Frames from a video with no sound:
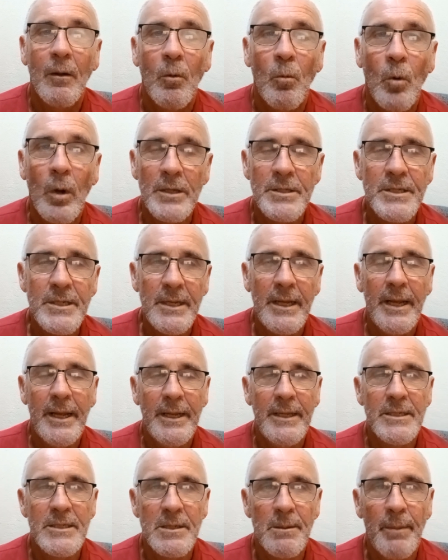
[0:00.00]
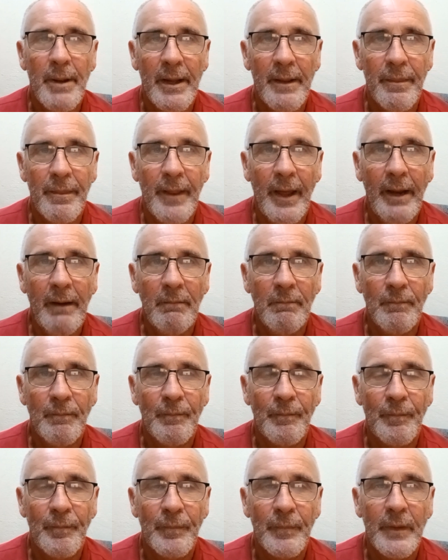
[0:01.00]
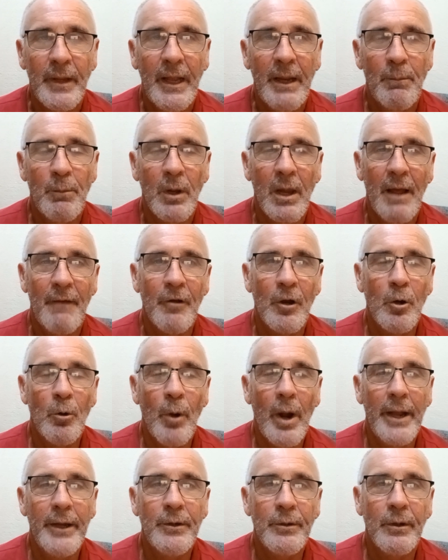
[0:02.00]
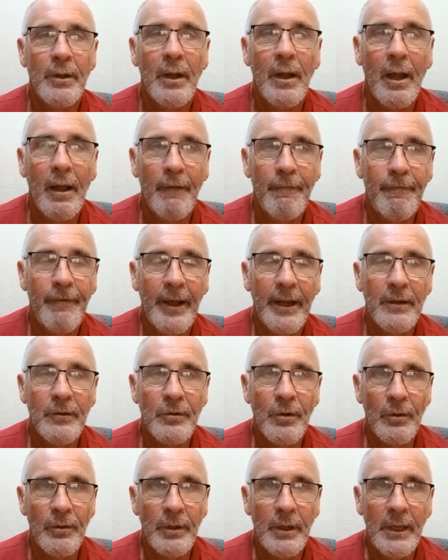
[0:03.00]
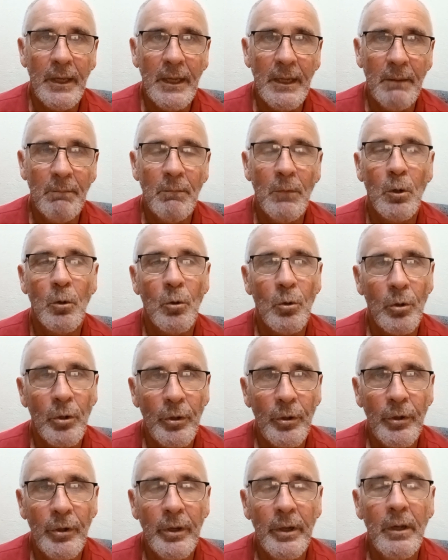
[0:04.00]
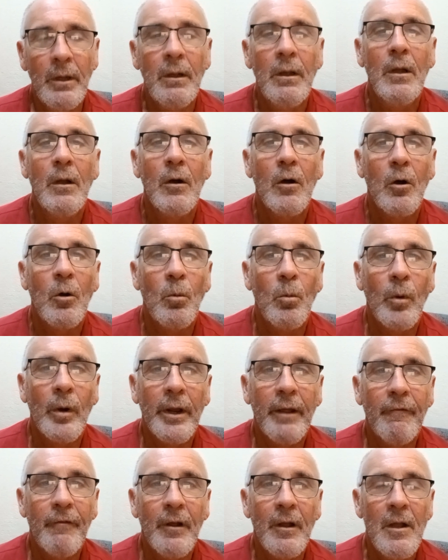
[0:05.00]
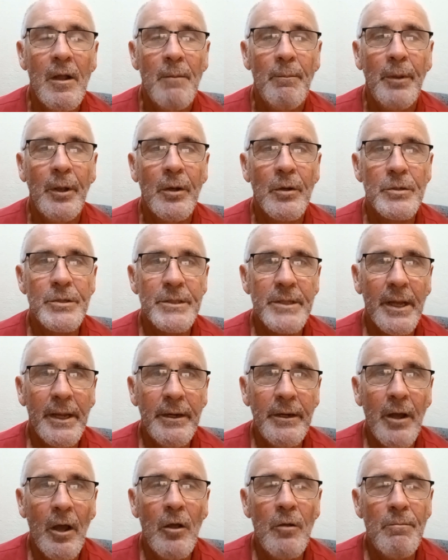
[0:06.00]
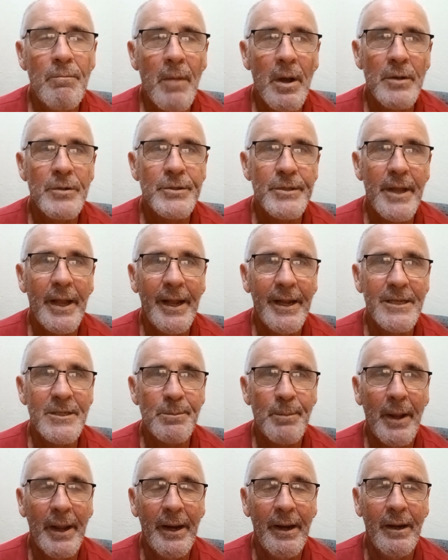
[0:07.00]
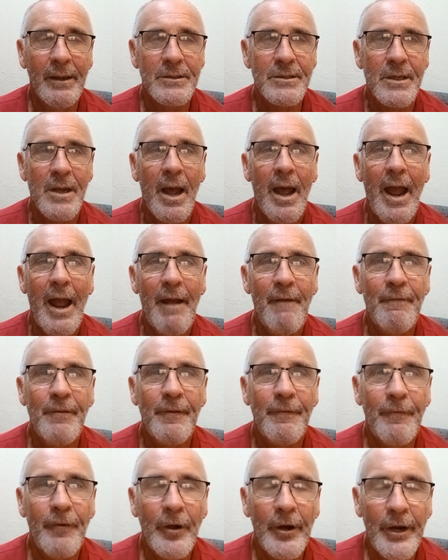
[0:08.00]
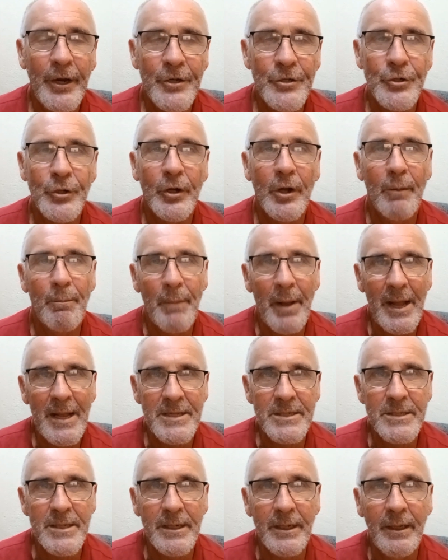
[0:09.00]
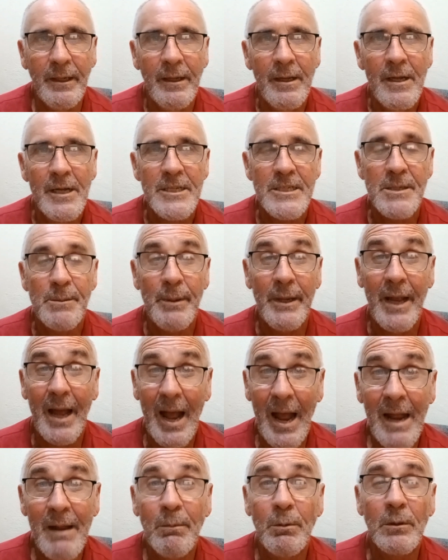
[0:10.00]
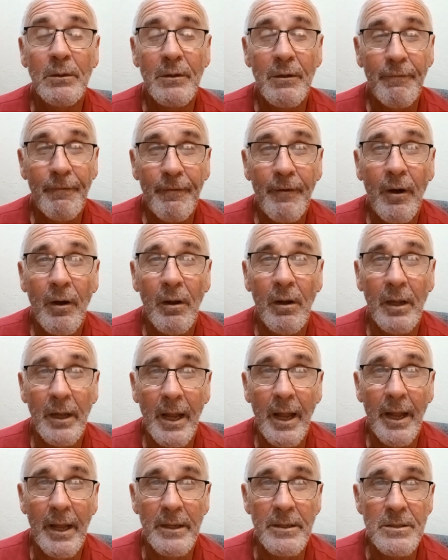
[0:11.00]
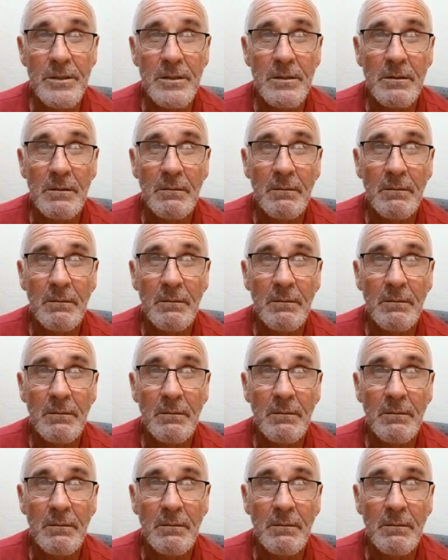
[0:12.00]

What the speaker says: Once he hears about that, it will have a great effect on him or her or whatever, because they know most expats have the financial capacity to be able to file a case.